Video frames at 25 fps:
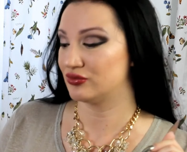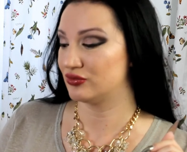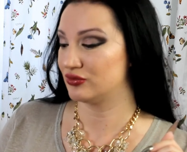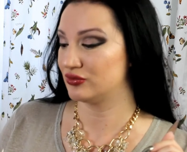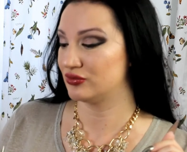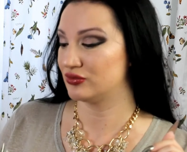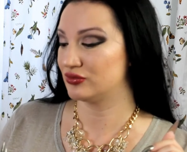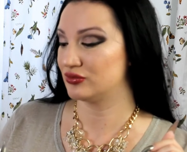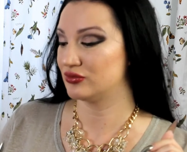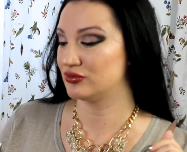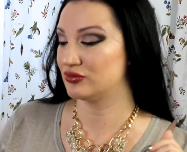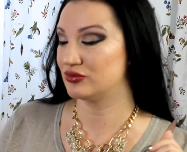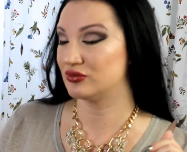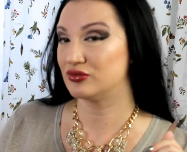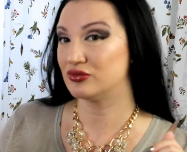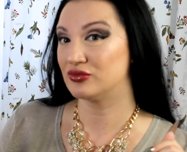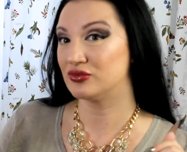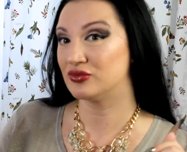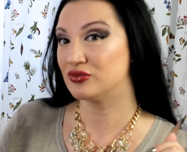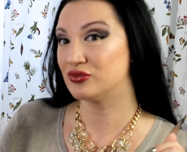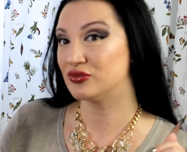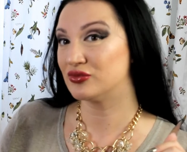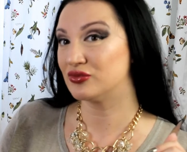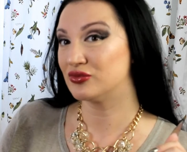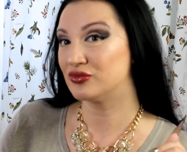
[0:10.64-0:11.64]

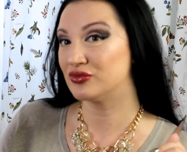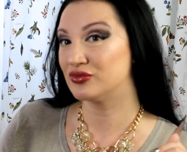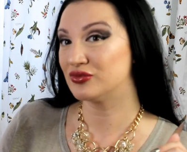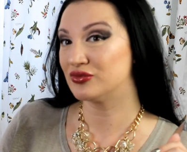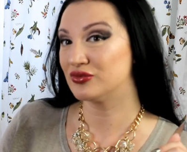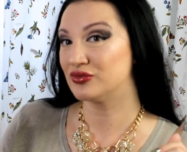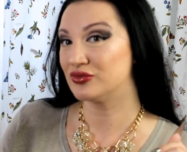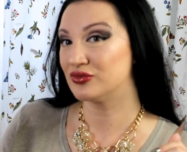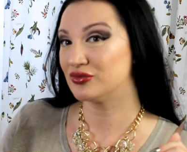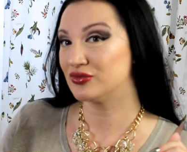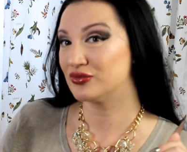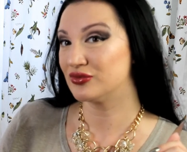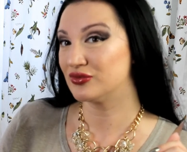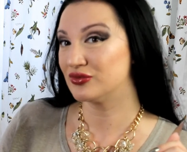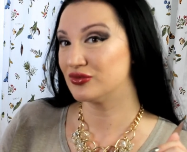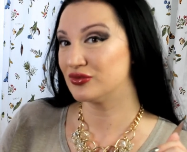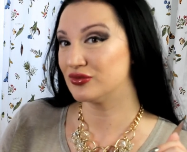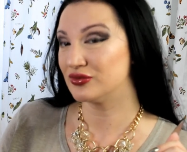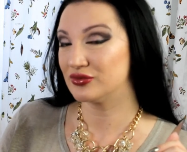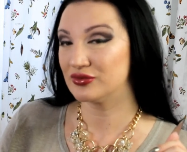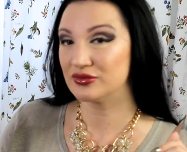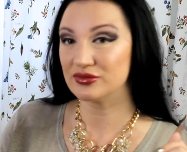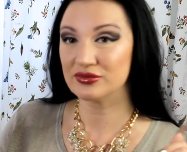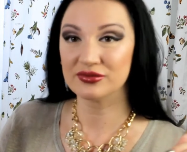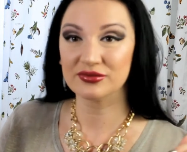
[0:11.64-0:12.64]

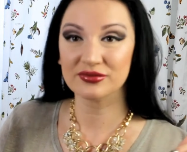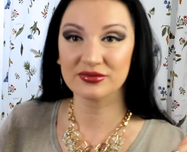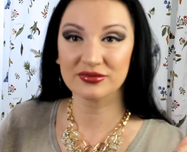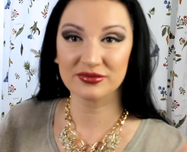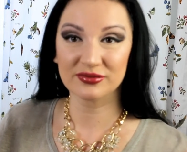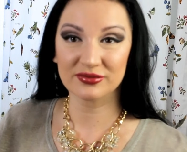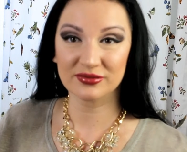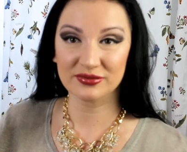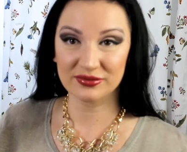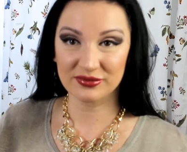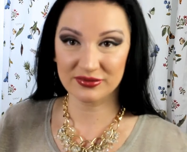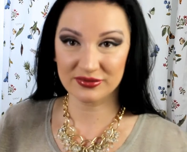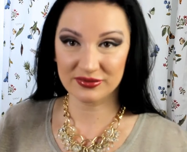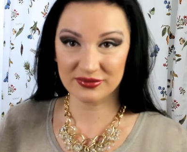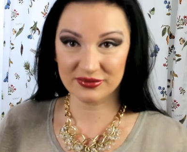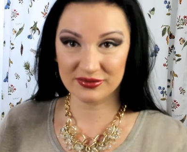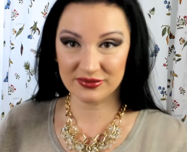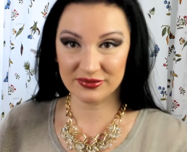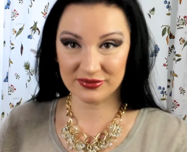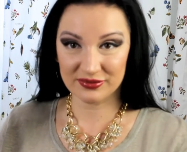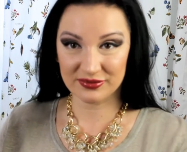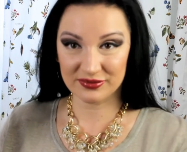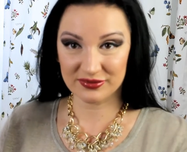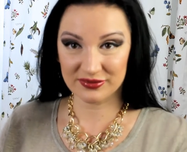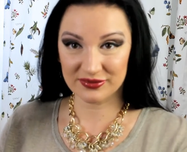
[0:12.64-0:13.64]

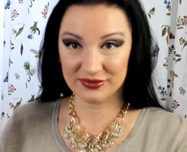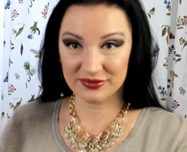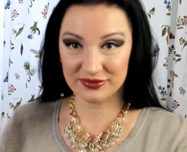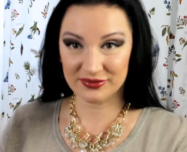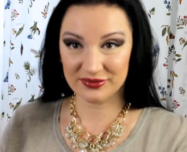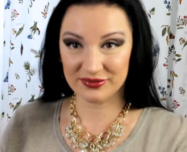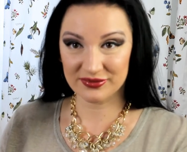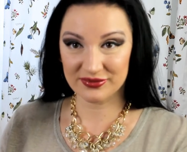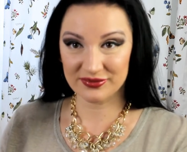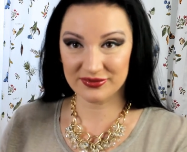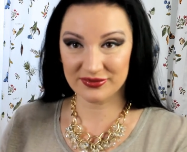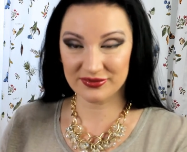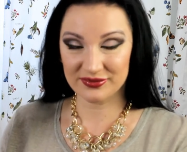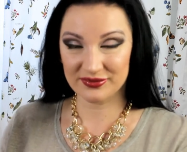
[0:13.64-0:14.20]
Nobody speaks.